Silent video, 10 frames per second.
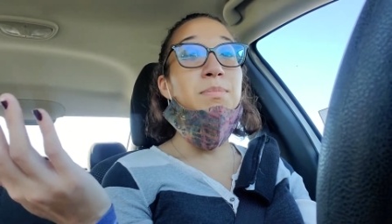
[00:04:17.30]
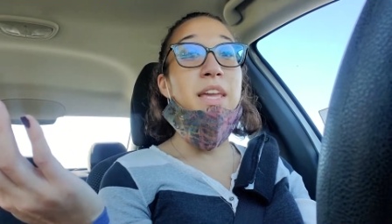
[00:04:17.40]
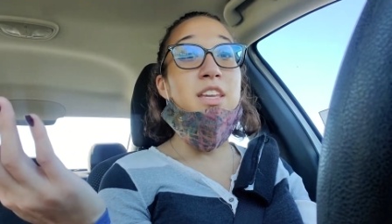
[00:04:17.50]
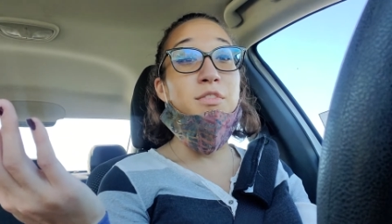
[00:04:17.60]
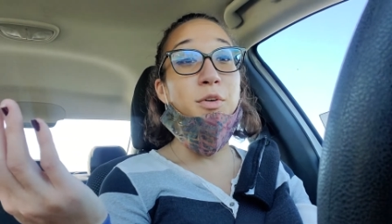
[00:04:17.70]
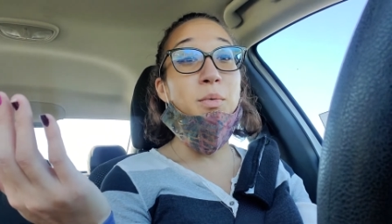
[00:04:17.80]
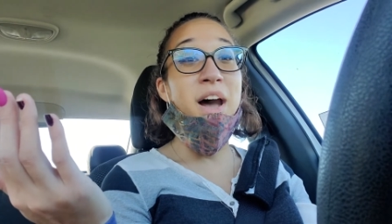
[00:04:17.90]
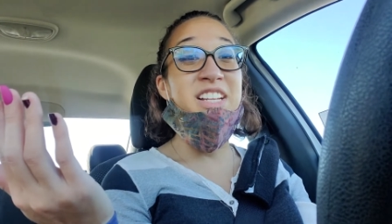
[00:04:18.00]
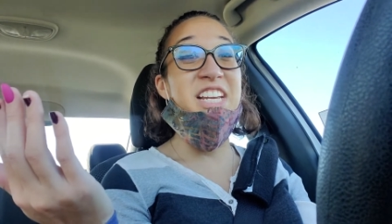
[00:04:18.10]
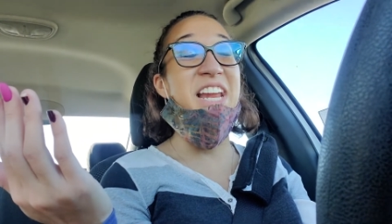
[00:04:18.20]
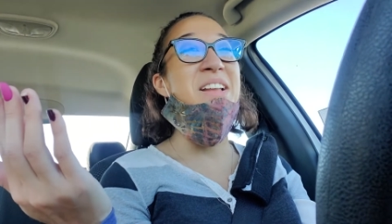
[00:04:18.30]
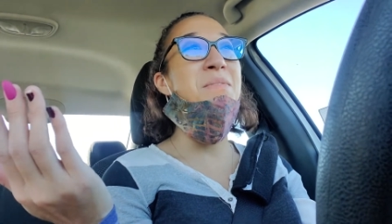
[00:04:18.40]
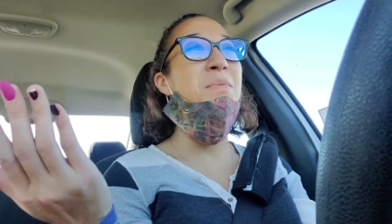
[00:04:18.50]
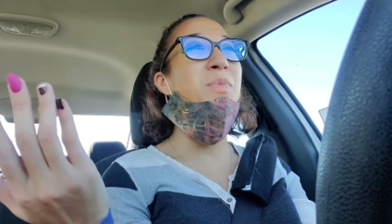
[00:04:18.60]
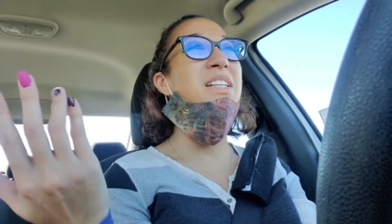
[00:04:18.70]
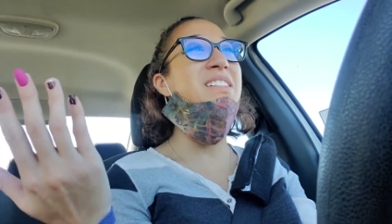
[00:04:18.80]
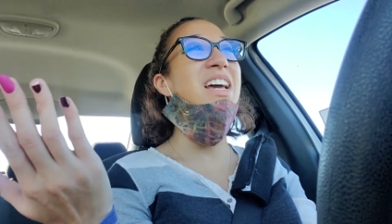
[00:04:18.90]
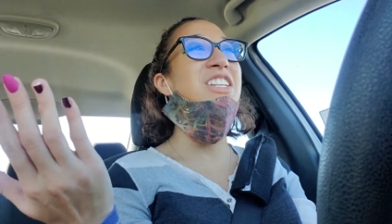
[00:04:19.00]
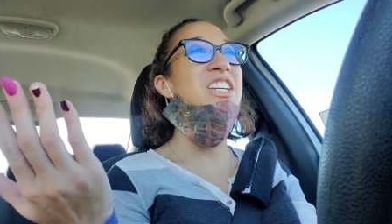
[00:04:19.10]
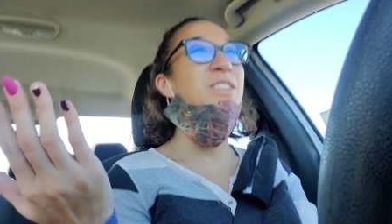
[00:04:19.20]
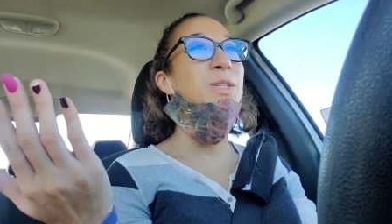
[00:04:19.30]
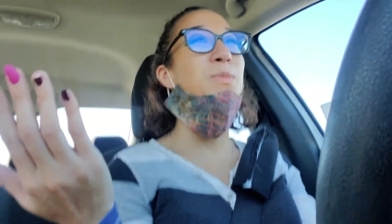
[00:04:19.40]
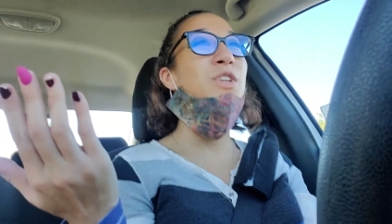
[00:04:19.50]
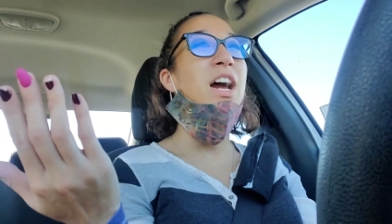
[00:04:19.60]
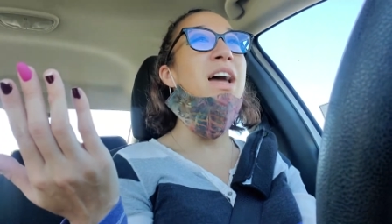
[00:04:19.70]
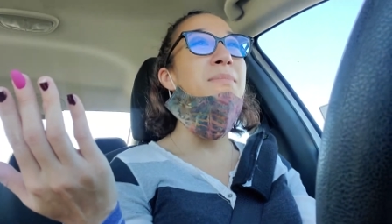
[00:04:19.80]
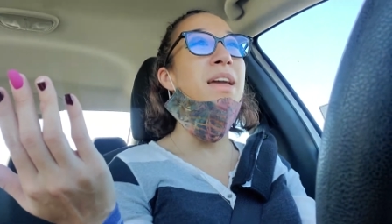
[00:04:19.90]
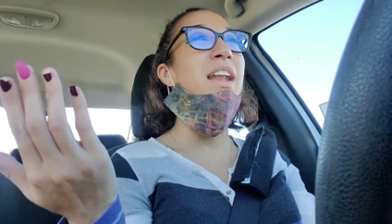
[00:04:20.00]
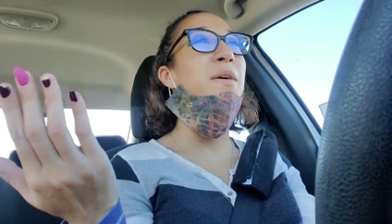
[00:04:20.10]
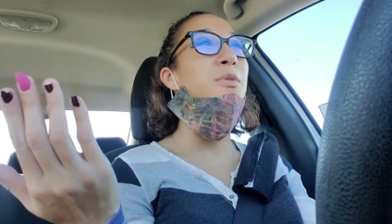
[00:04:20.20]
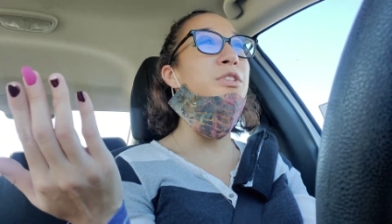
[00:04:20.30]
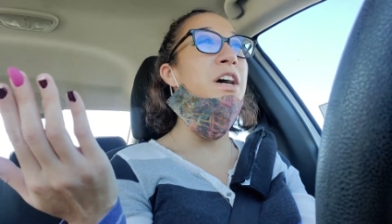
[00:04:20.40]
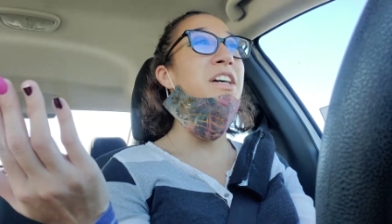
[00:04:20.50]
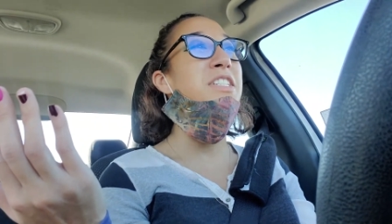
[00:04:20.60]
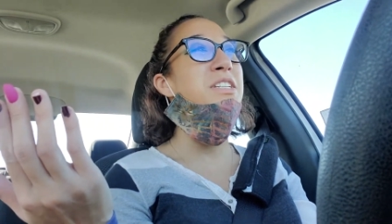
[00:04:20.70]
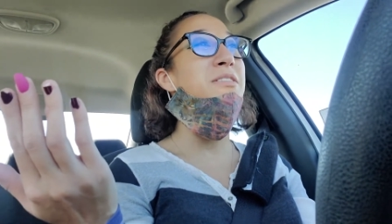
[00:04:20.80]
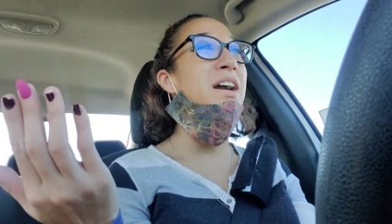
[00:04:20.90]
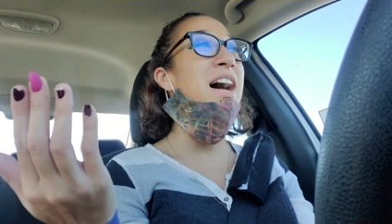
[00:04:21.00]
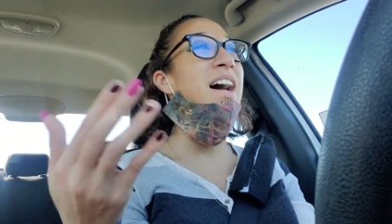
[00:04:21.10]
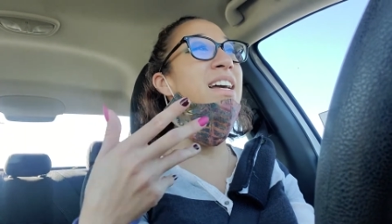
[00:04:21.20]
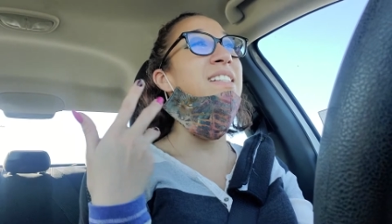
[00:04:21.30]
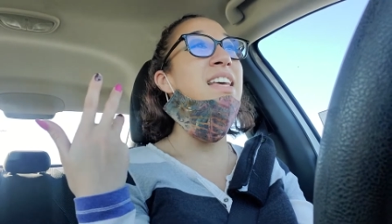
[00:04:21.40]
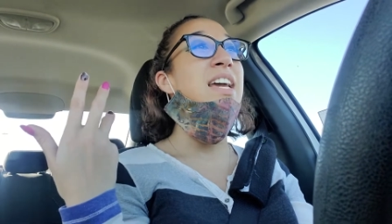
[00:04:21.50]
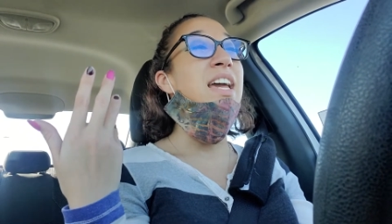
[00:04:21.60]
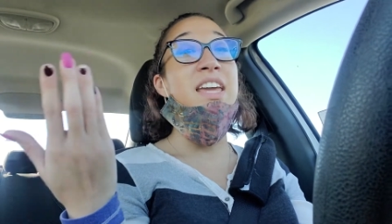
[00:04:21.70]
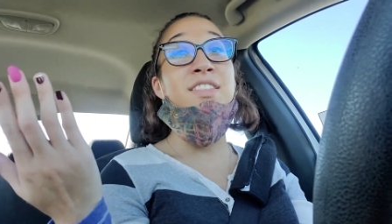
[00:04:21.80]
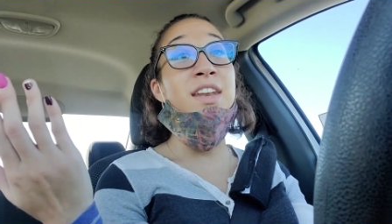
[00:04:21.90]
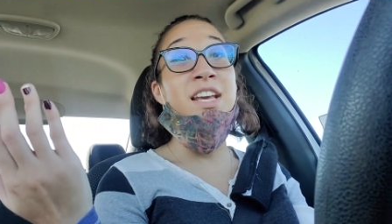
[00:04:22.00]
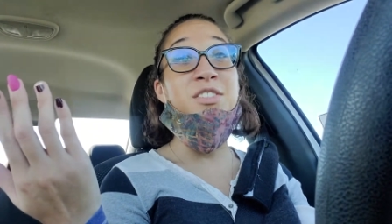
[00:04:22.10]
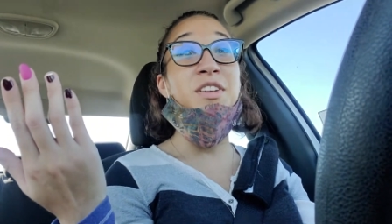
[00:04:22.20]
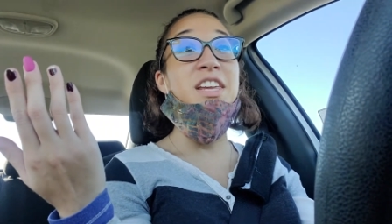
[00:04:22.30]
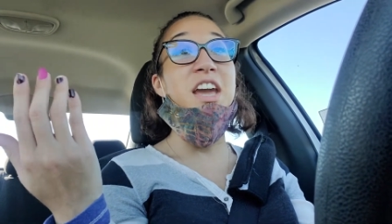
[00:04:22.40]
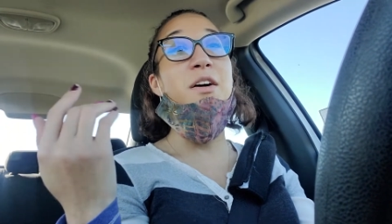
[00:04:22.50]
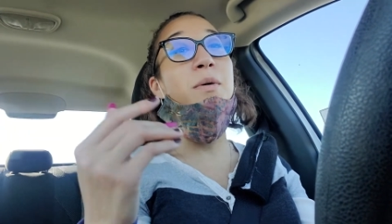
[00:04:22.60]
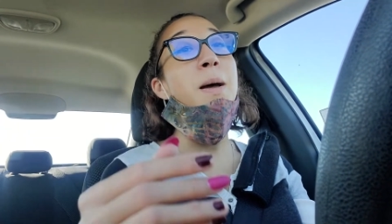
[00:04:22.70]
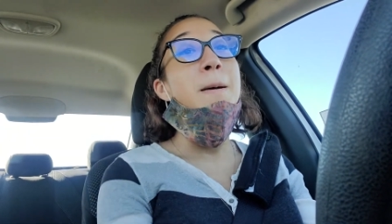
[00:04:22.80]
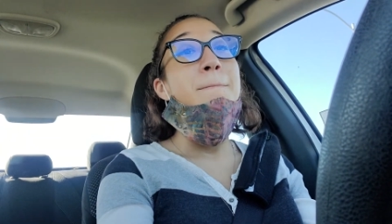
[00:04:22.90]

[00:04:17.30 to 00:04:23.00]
Thank you for watching. Please like, share, and subscribe, and I will talk to you guys in the next video.